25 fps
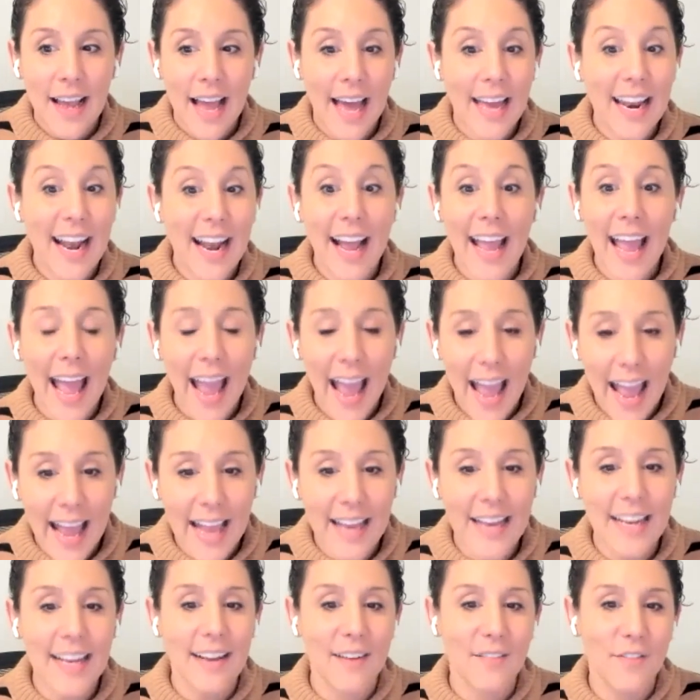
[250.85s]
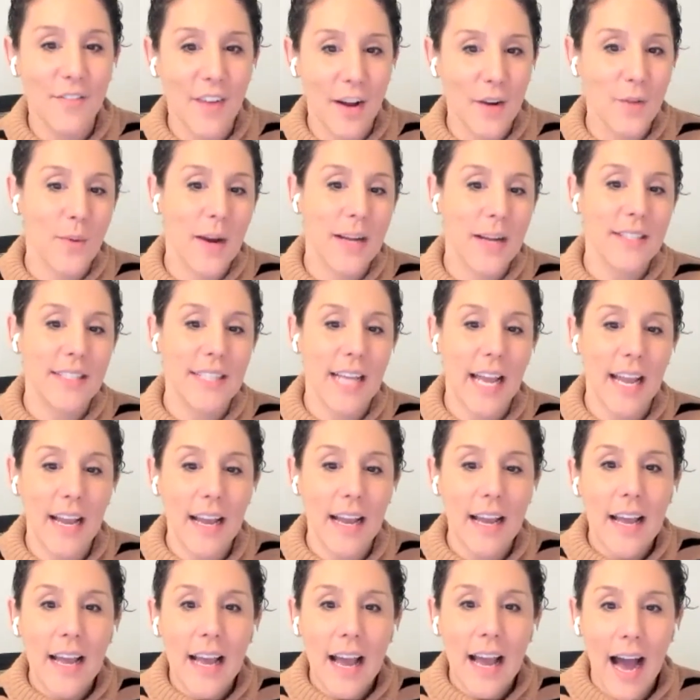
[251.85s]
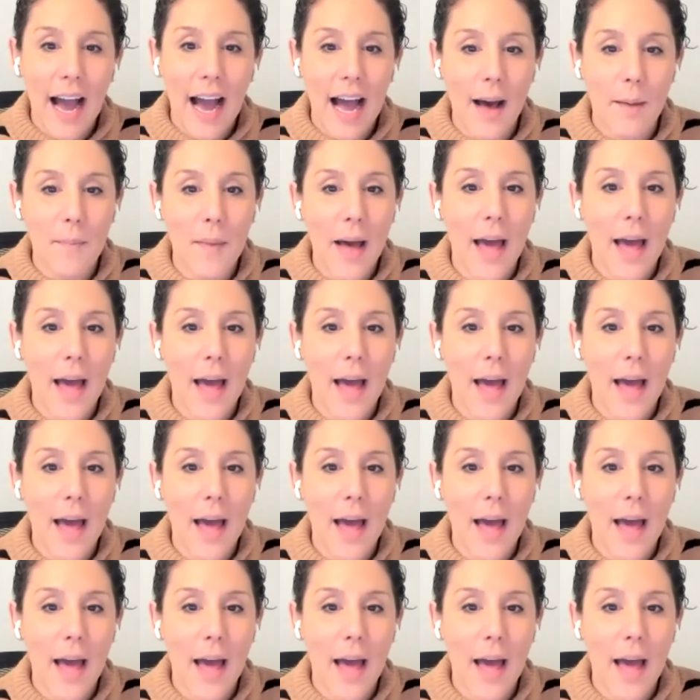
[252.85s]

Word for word: And I hated fundraising. Um,